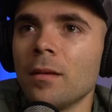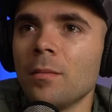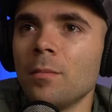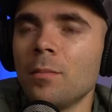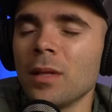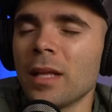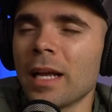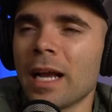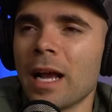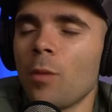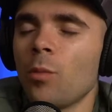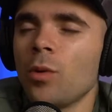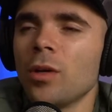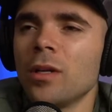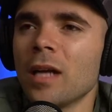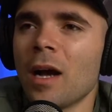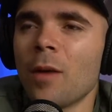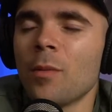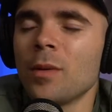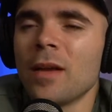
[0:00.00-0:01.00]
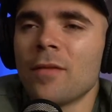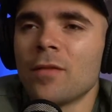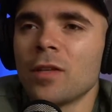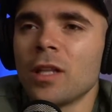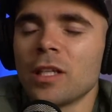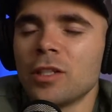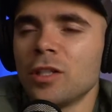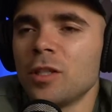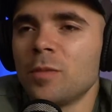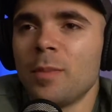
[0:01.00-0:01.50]
But, like, I would never,
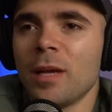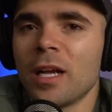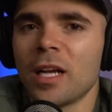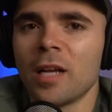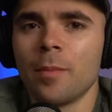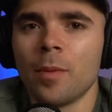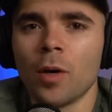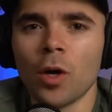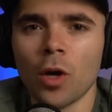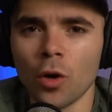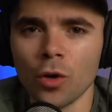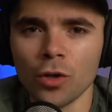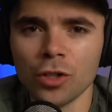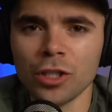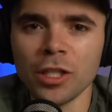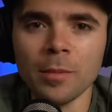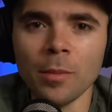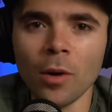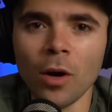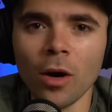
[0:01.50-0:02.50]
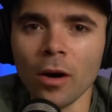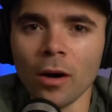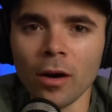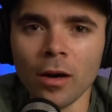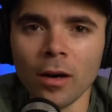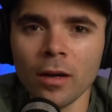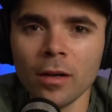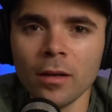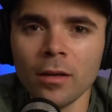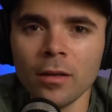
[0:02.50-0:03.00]
like, just pick up a Hershey bar,
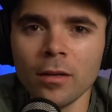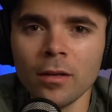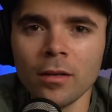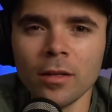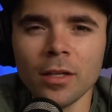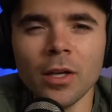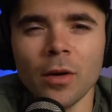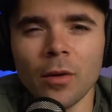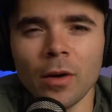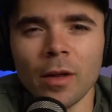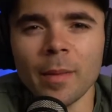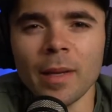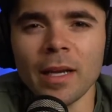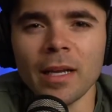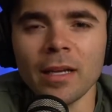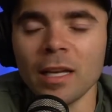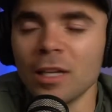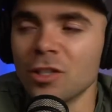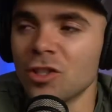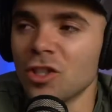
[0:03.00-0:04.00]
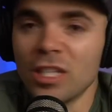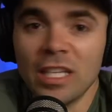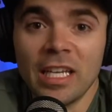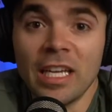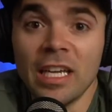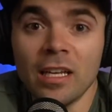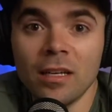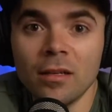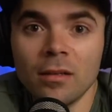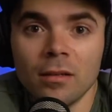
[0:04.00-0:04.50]
you know what I mean, and just
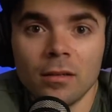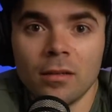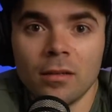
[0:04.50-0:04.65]
eat